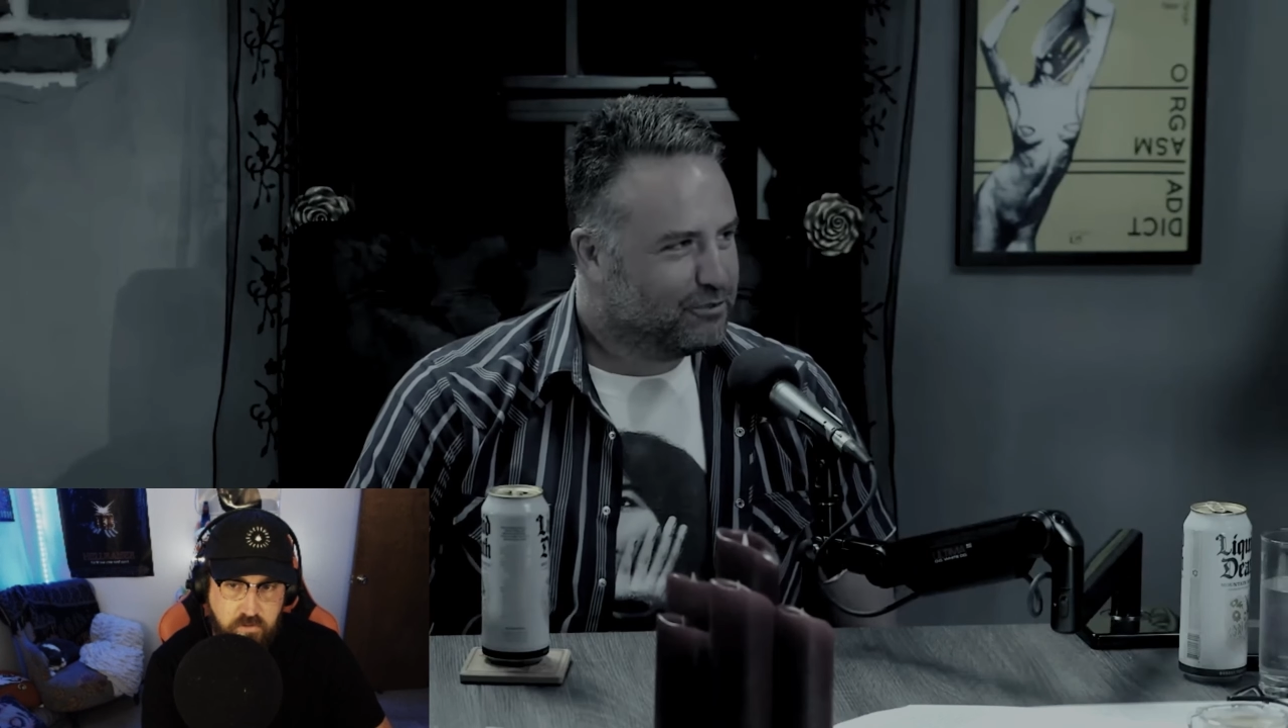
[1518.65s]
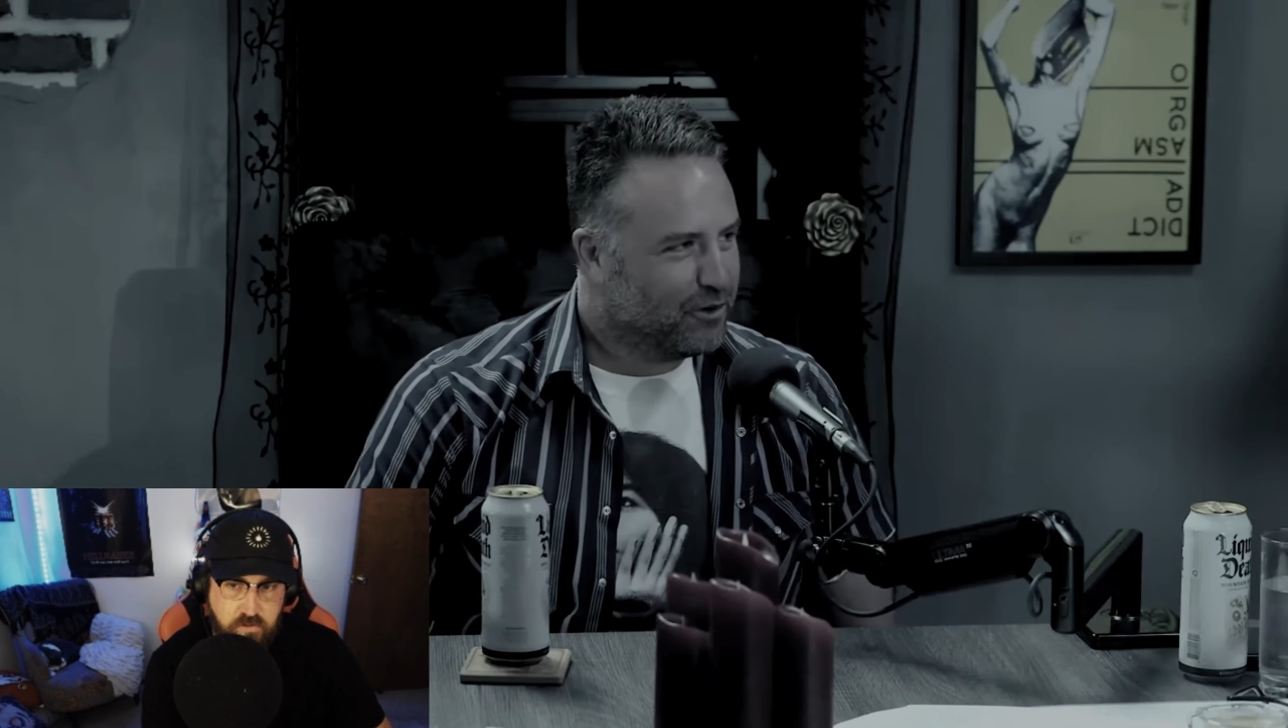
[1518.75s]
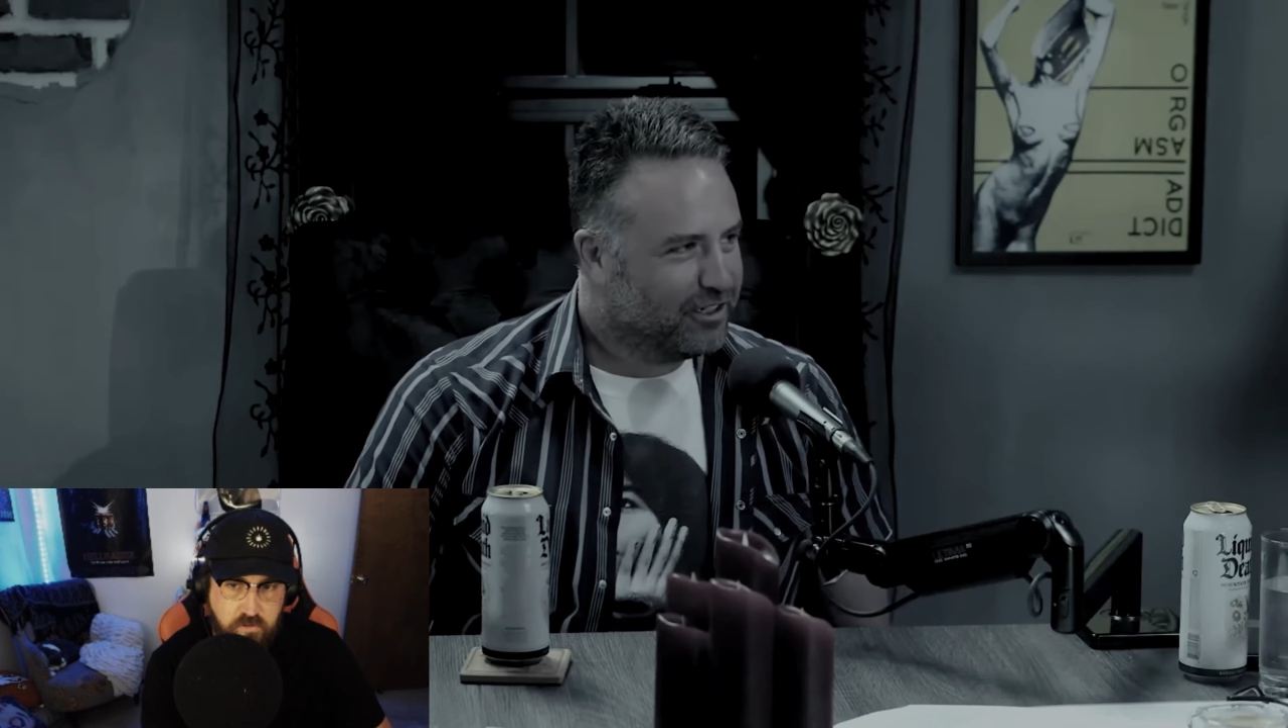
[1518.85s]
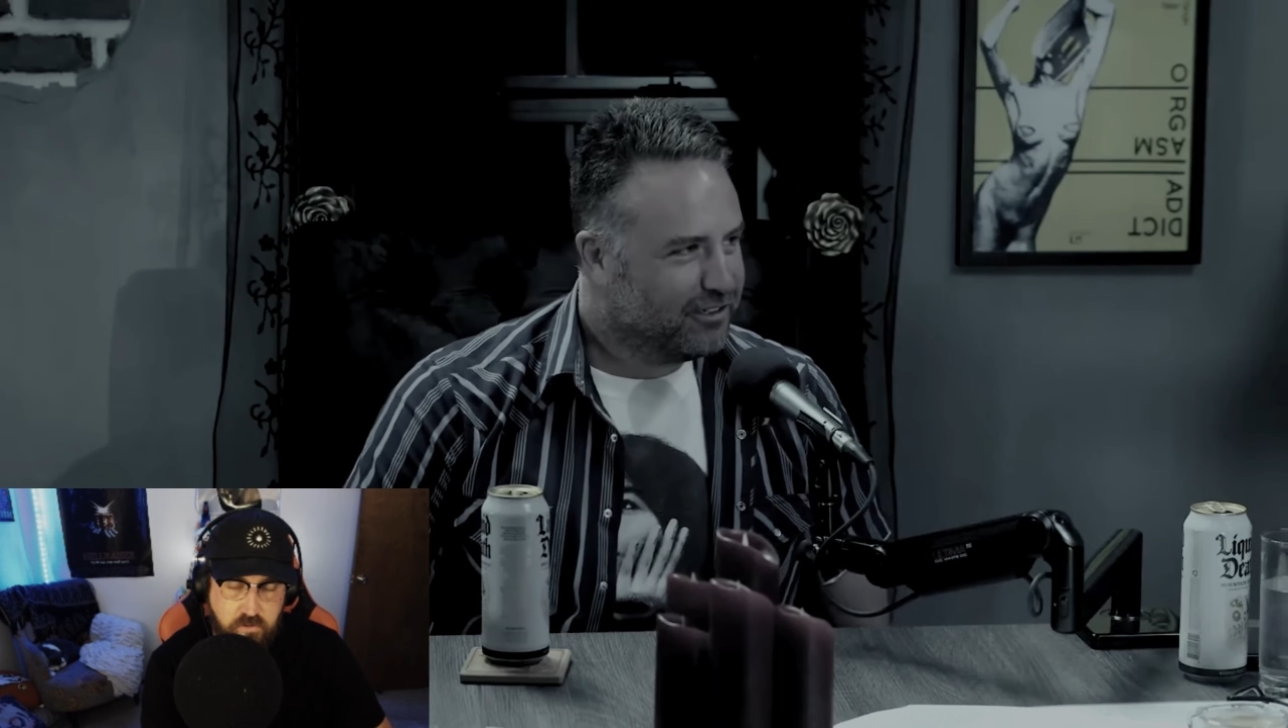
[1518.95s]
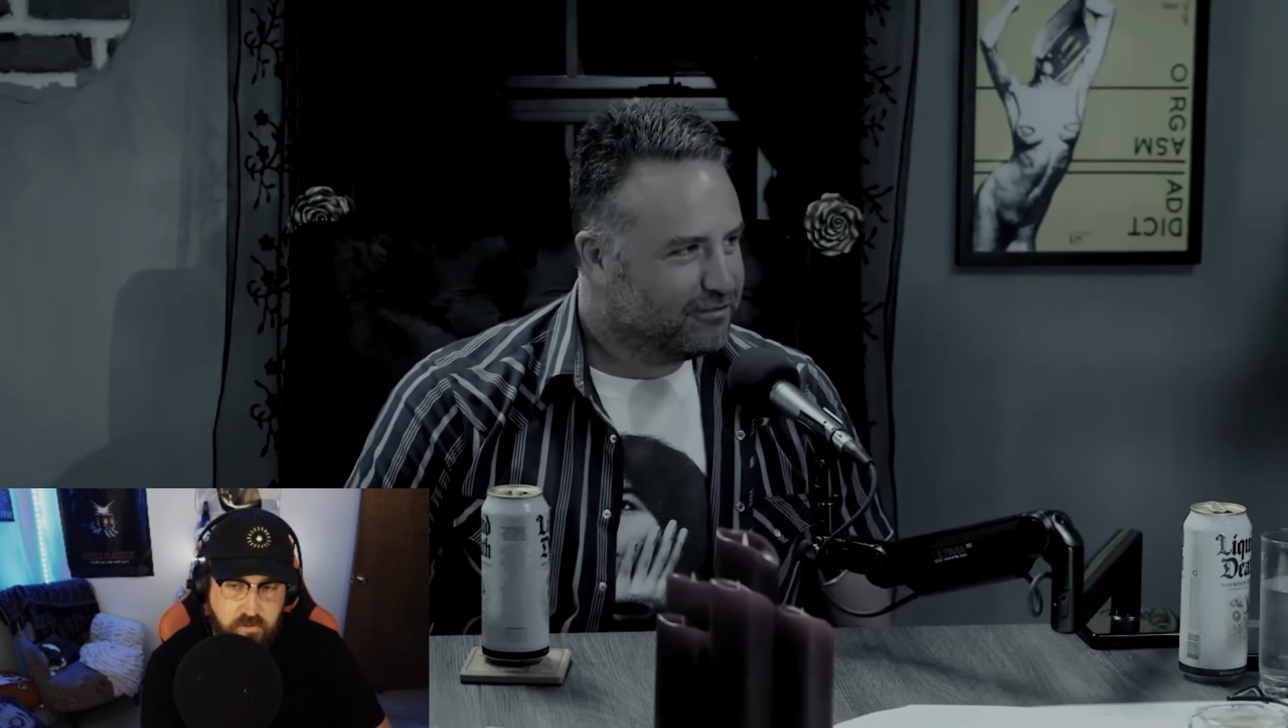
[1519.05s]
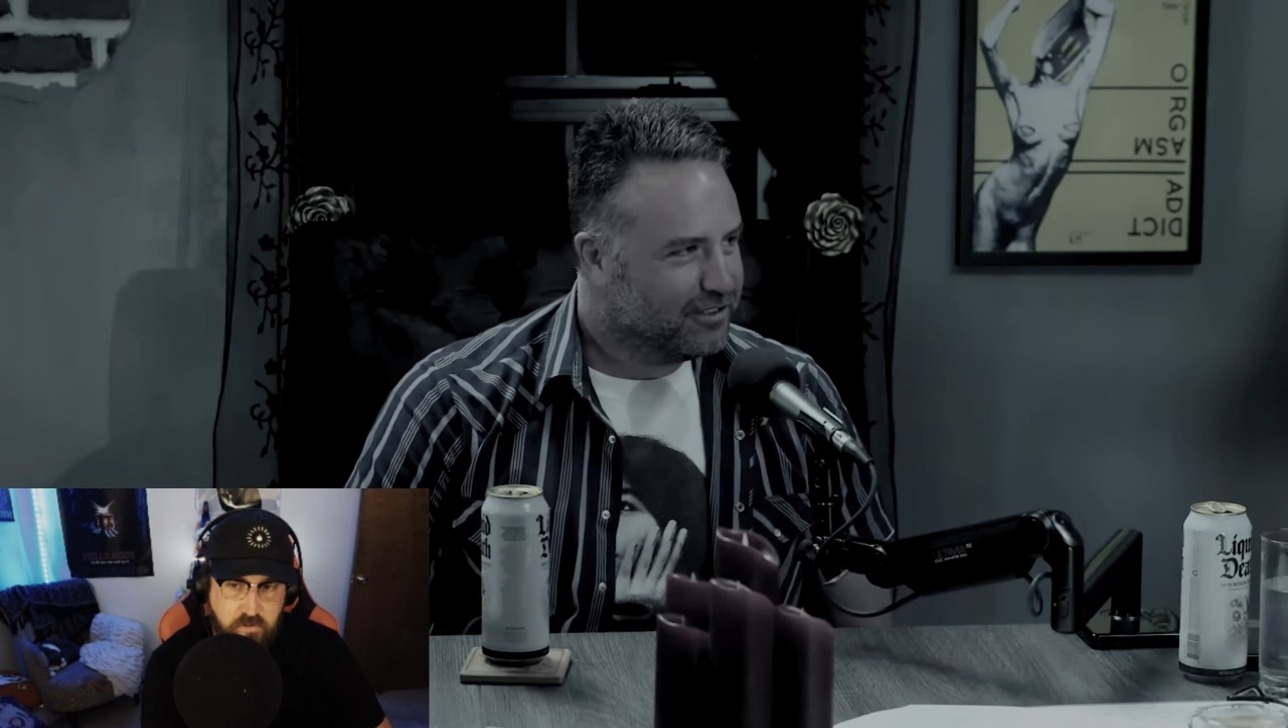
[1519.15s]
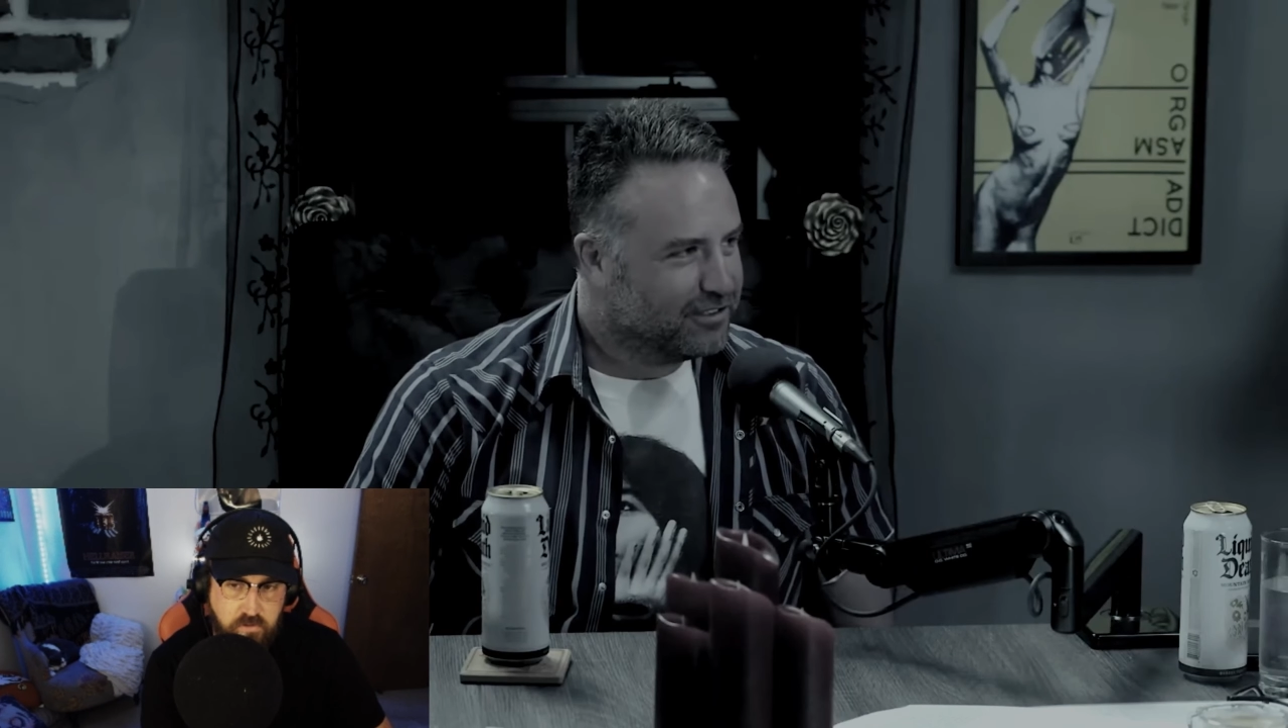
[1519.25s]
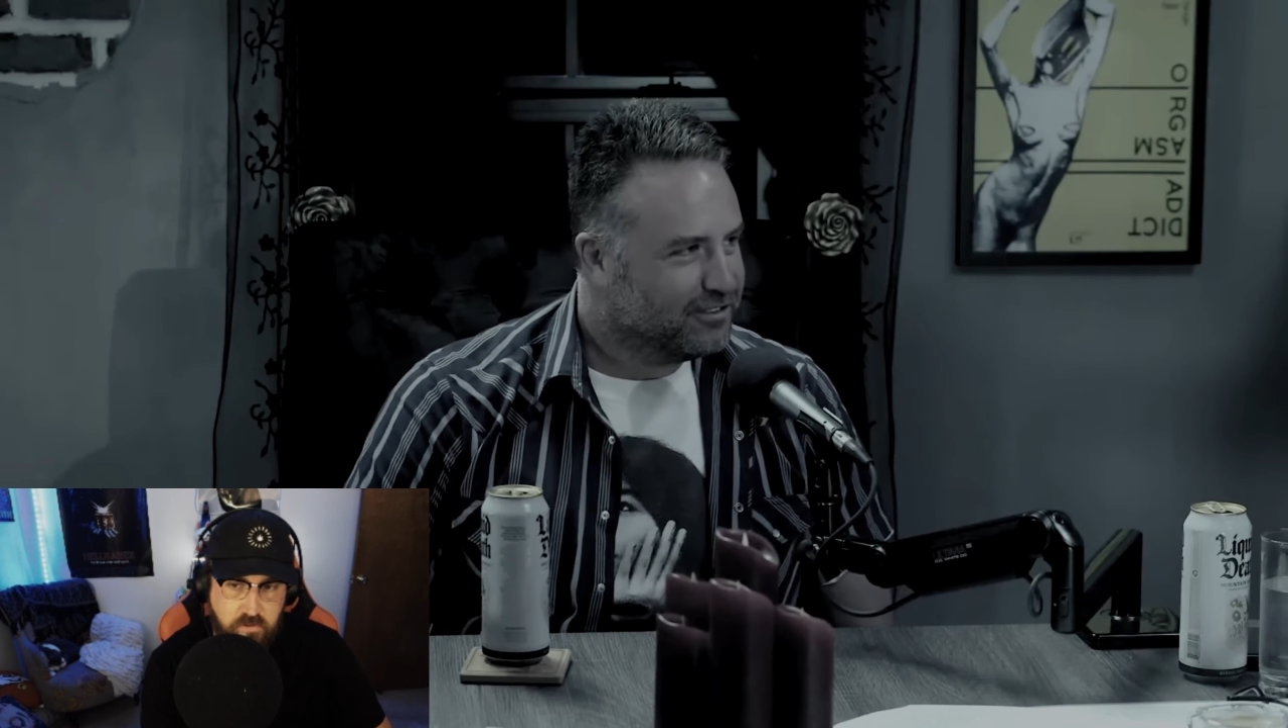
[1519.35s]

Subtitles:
void to fill,